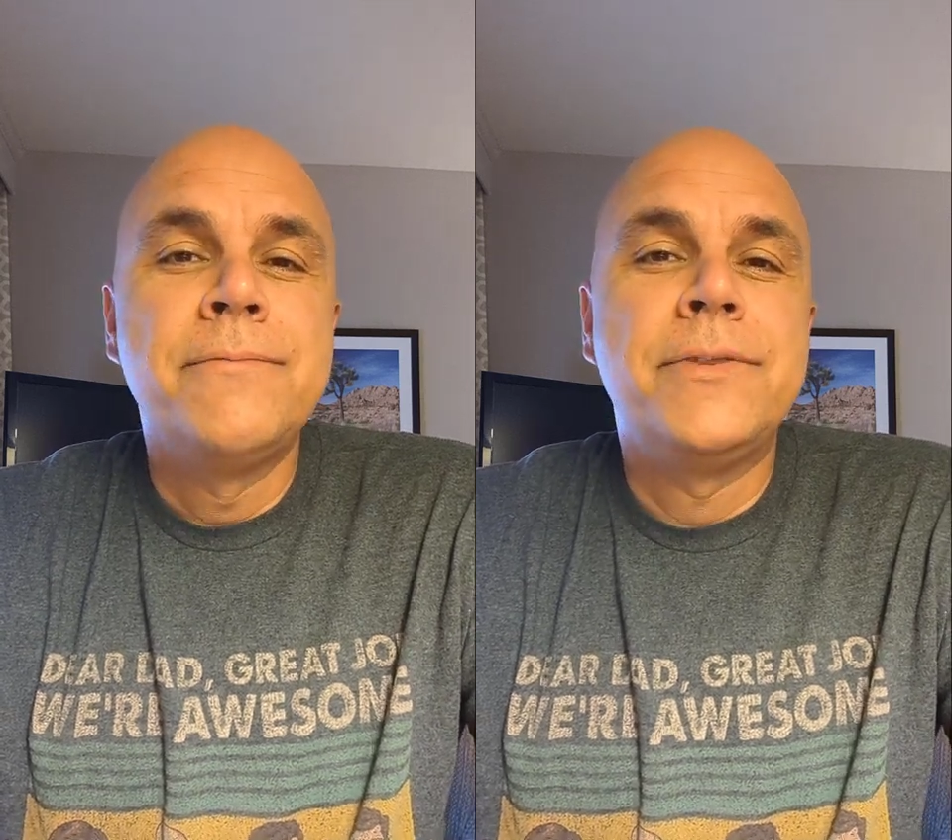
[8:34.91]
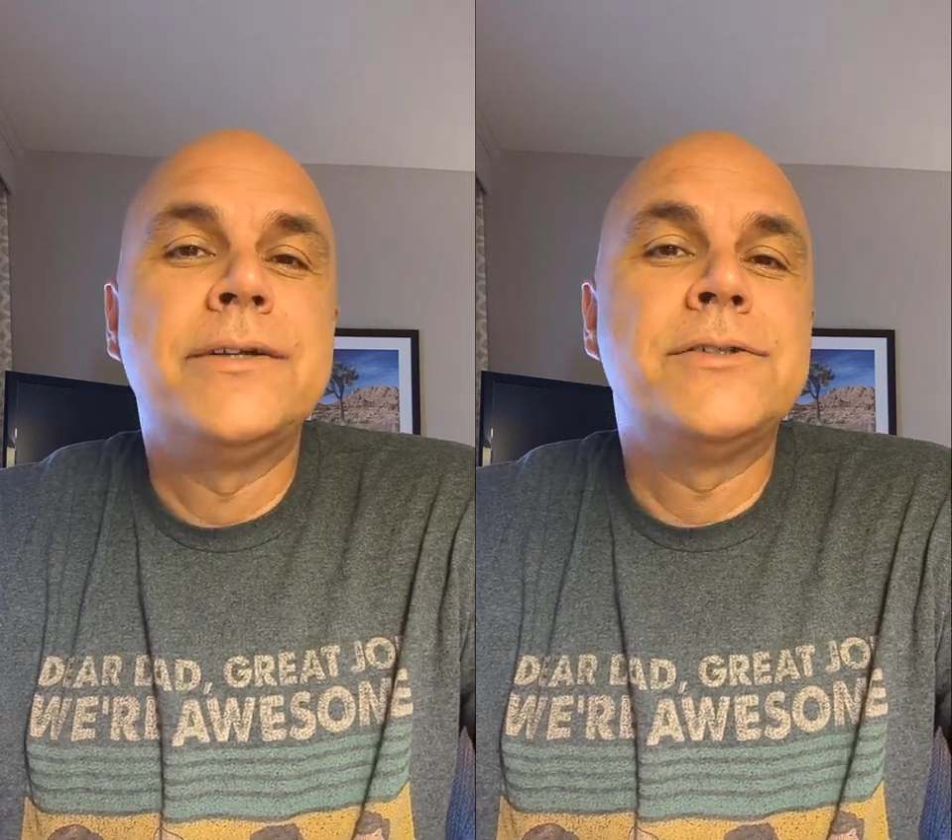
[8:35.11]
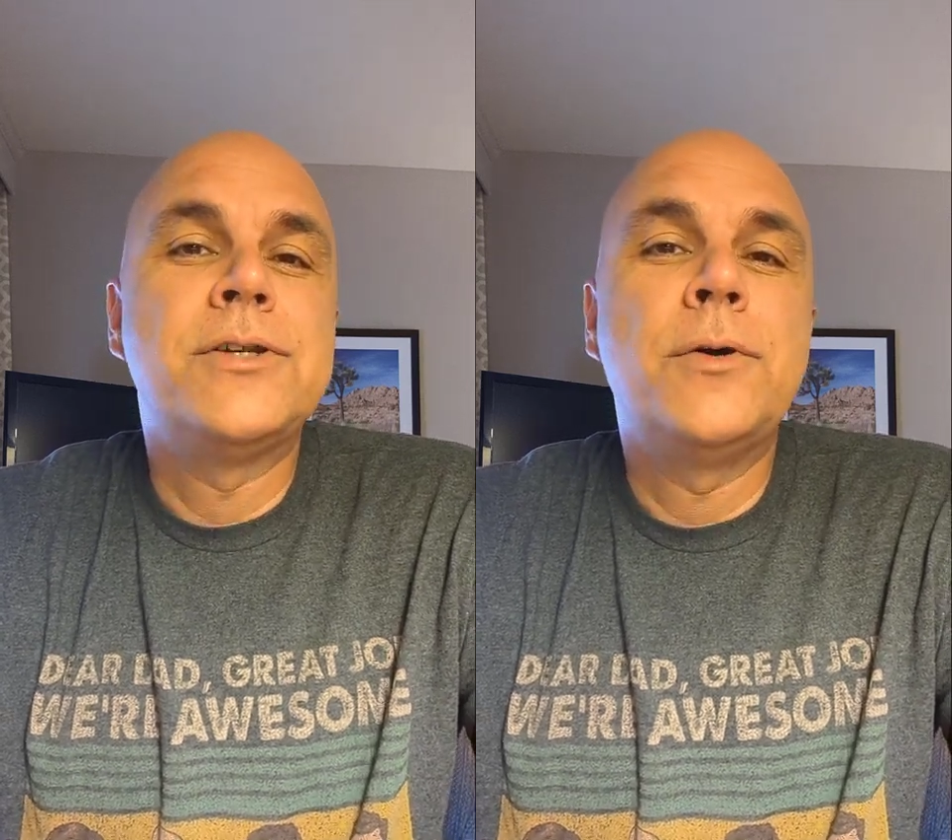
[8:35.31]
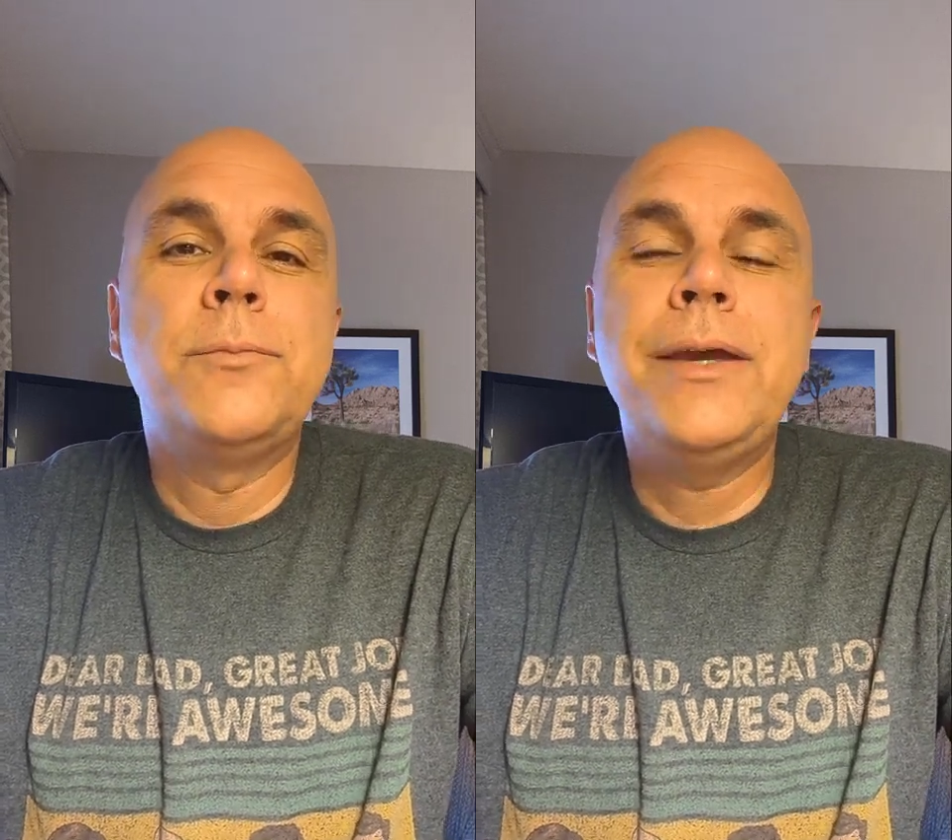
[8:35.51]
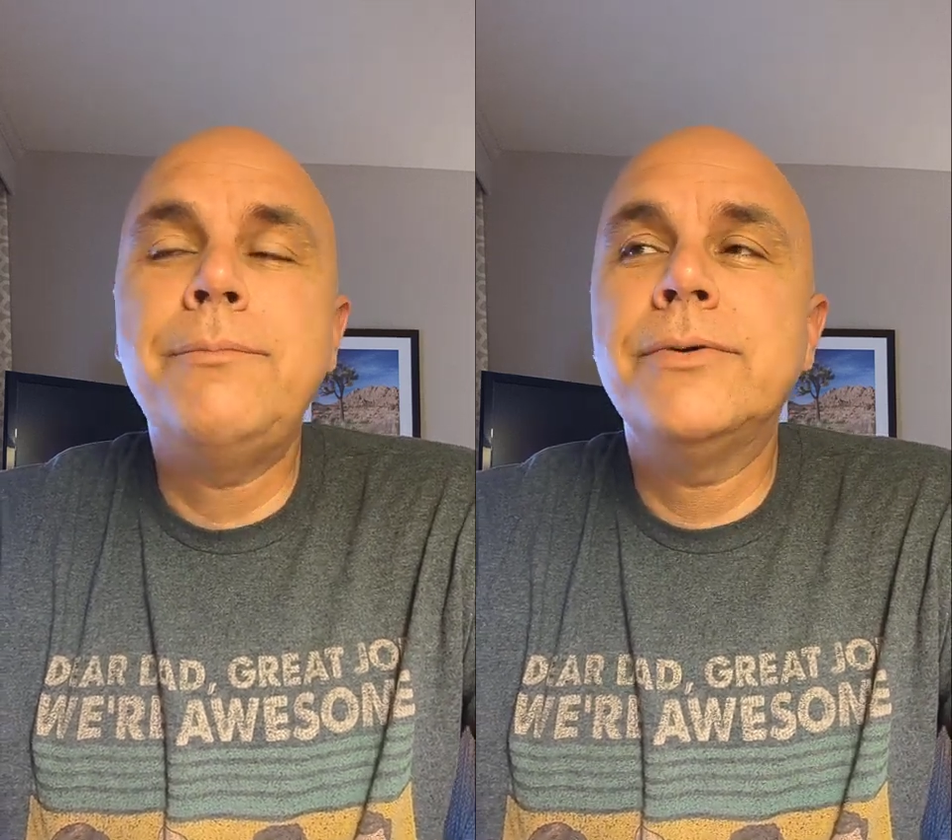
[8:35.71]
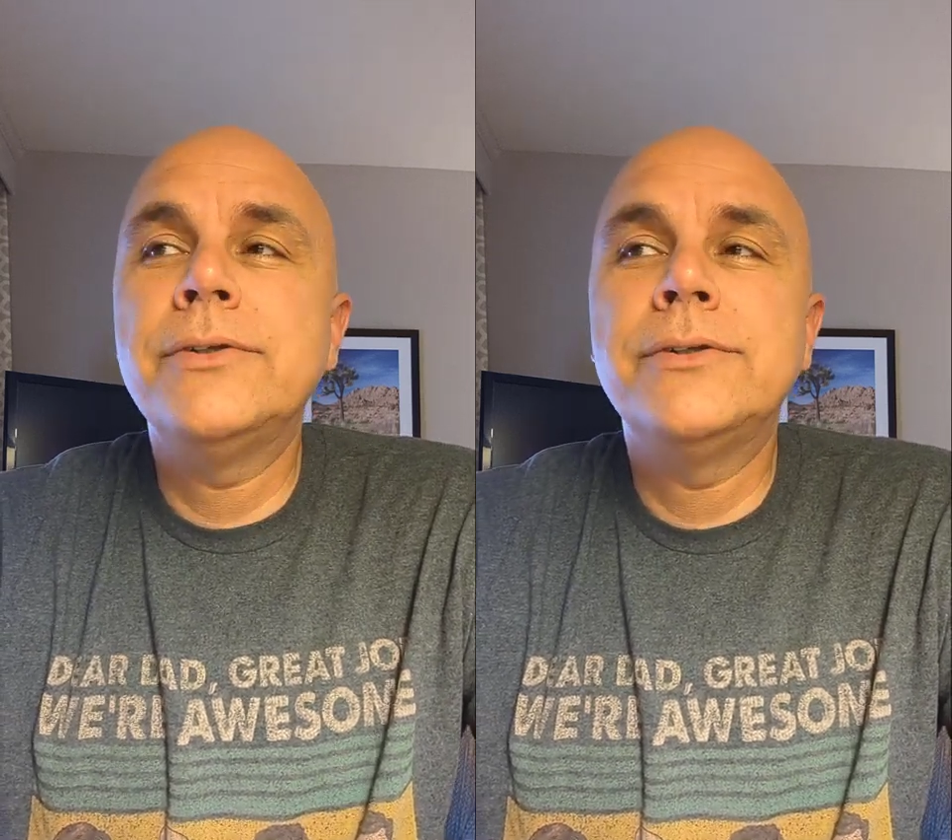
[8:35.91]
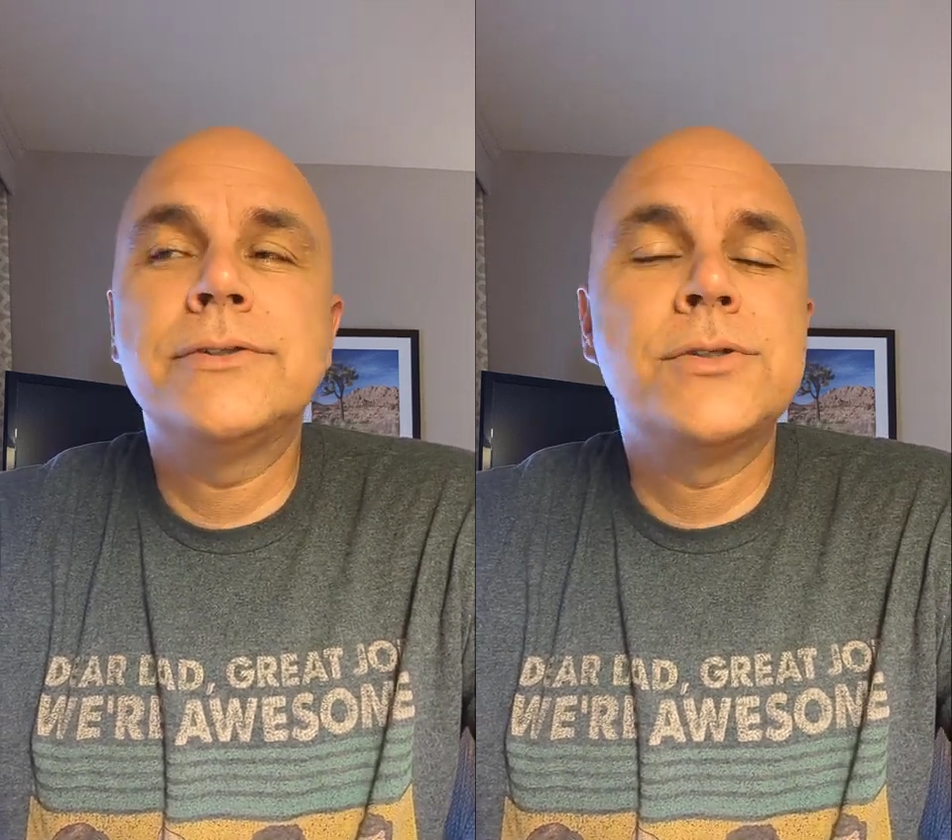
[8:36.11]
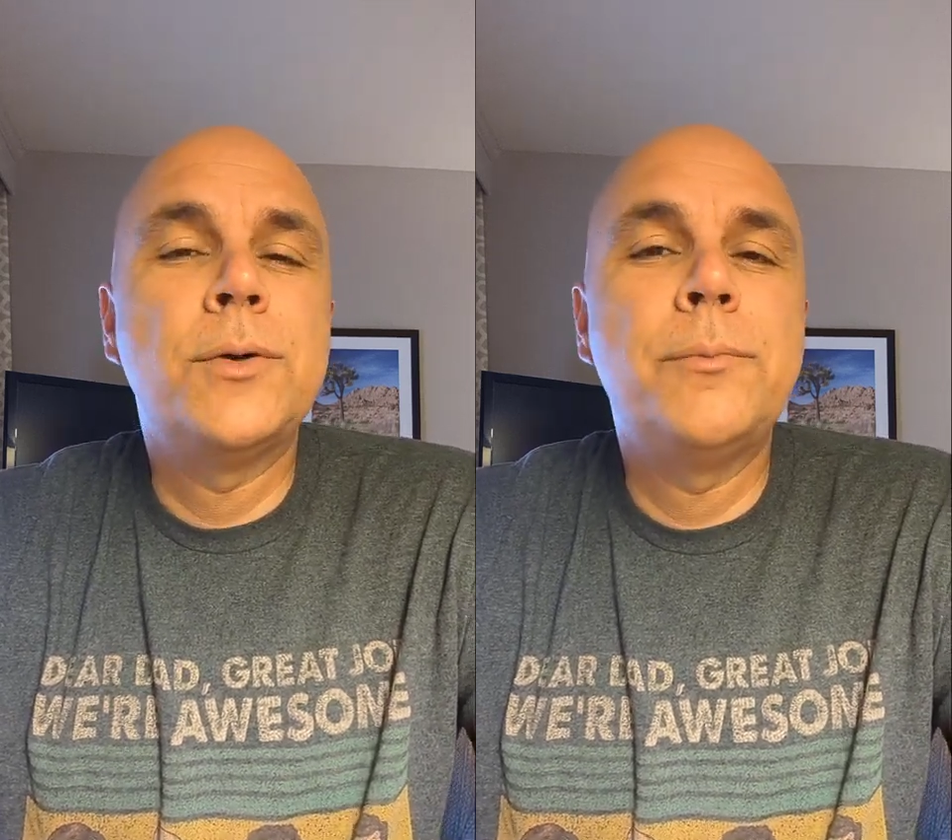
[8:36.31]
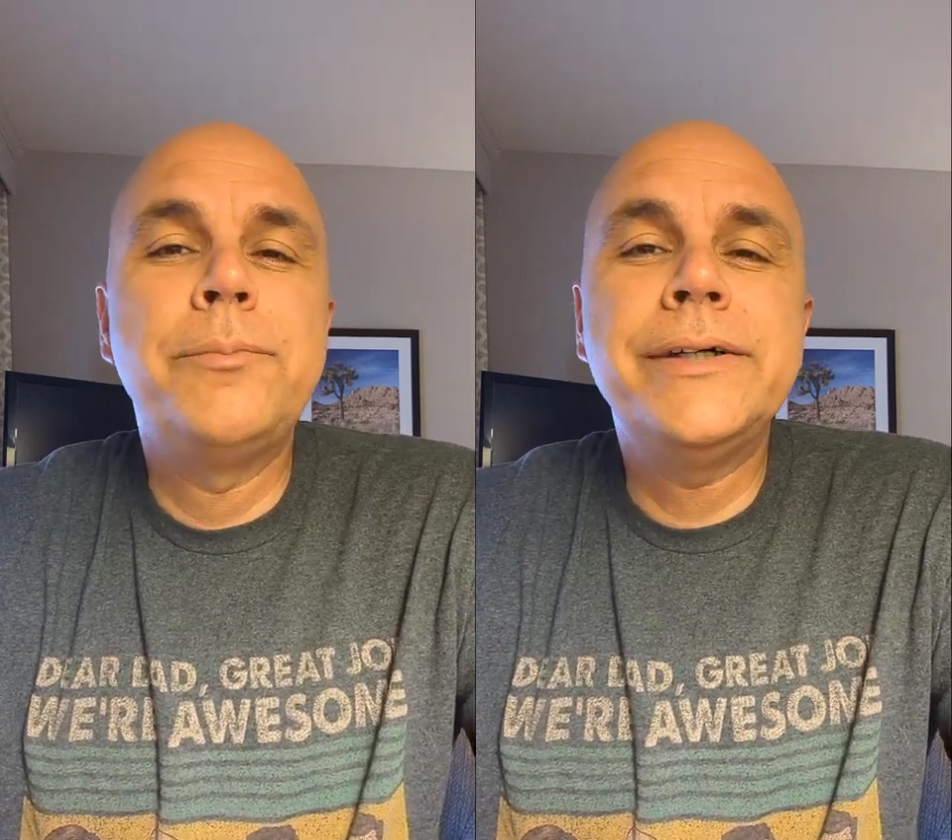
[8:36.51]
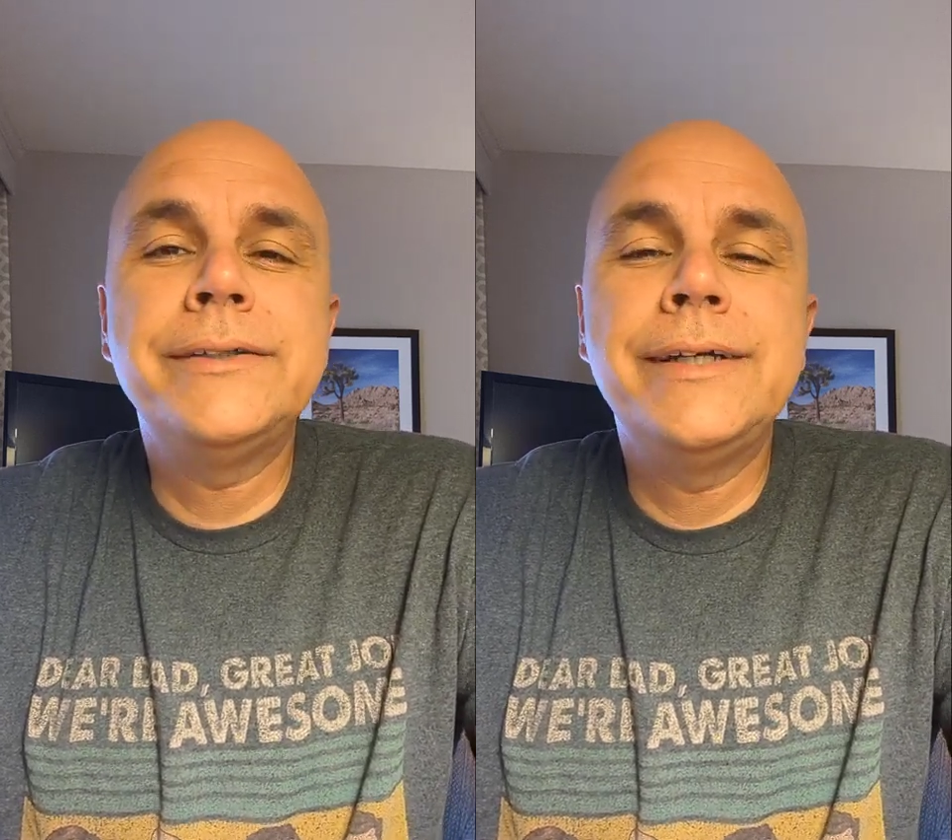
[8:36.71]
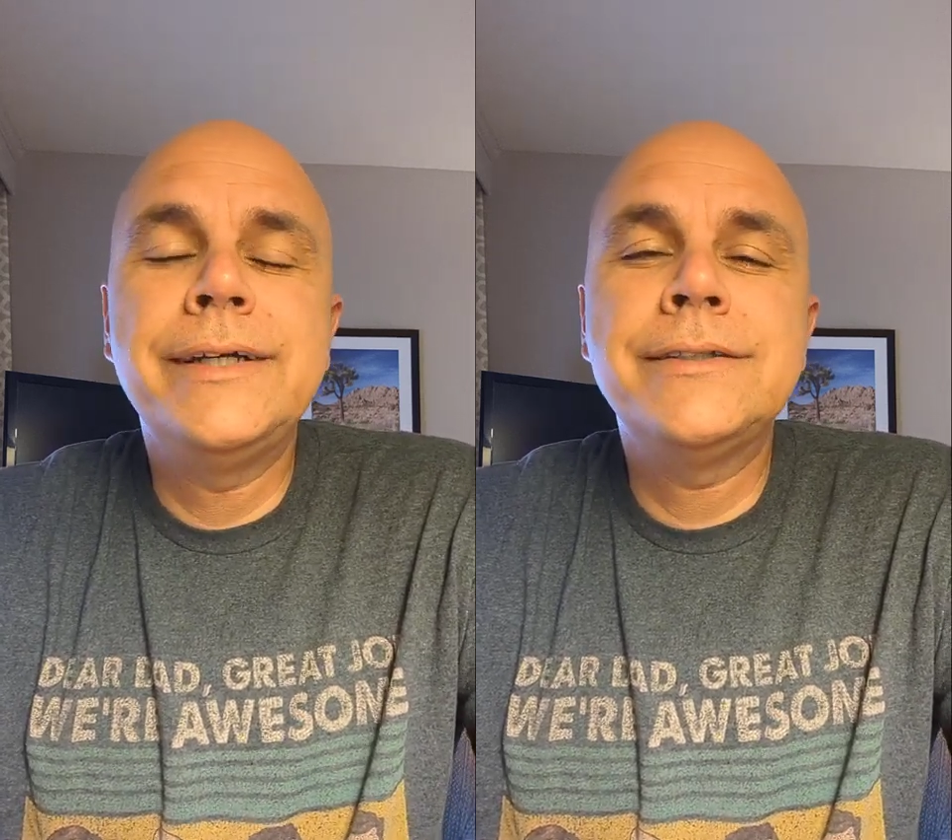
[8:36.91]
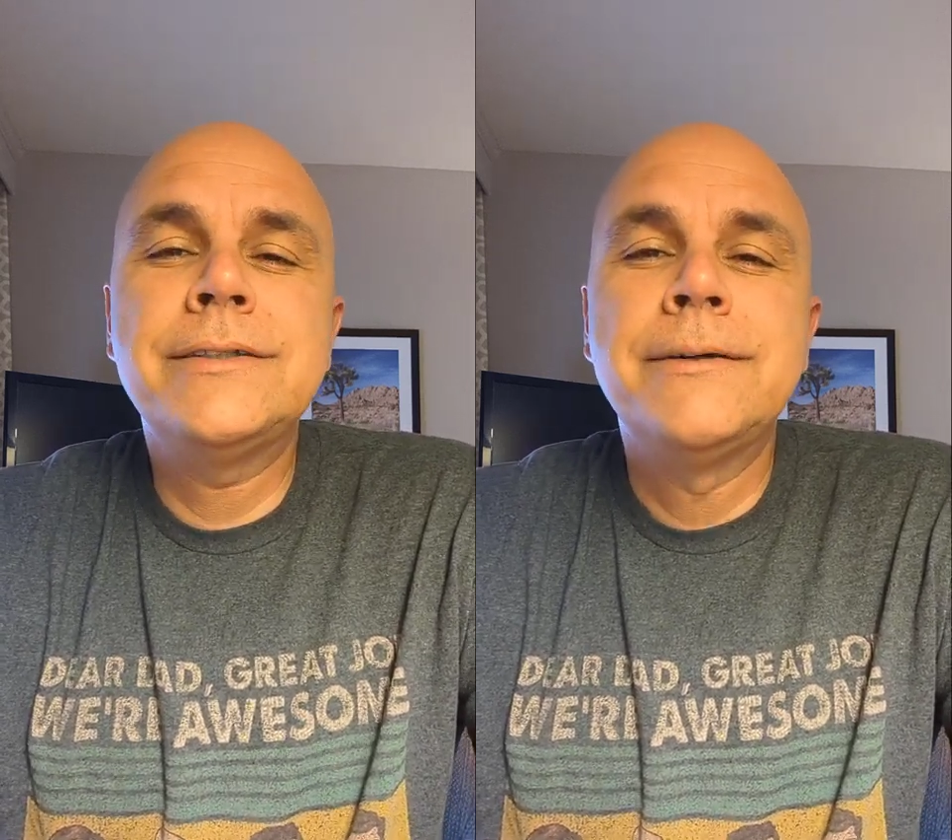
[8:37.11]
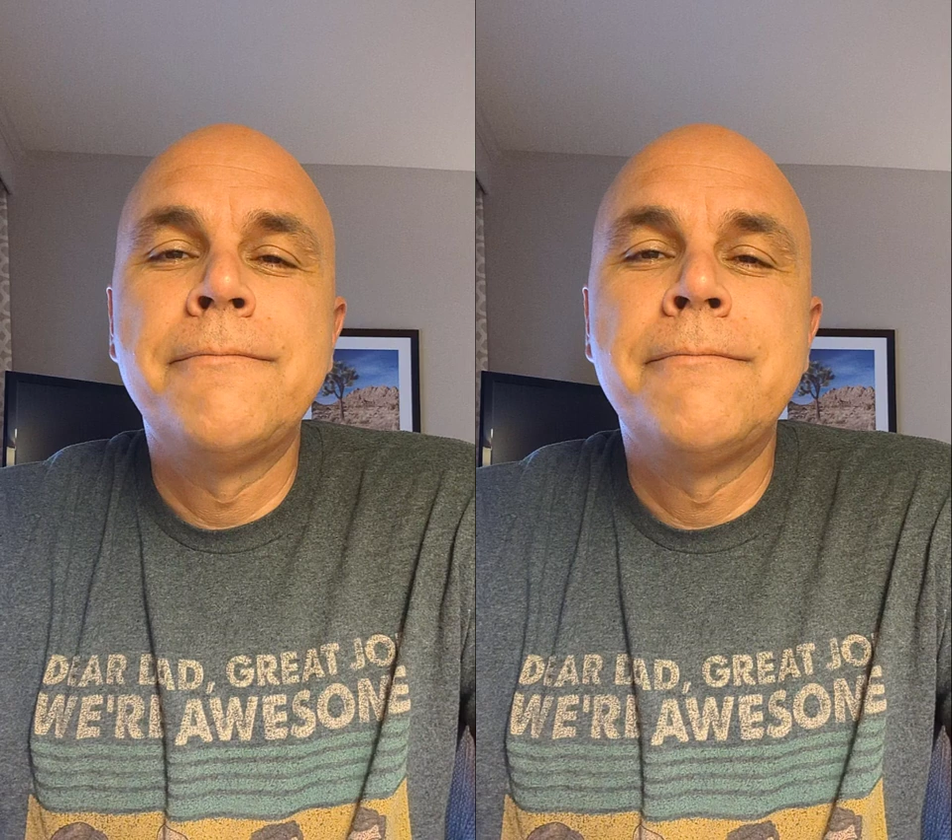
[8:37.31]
There's no people. There's no buildings.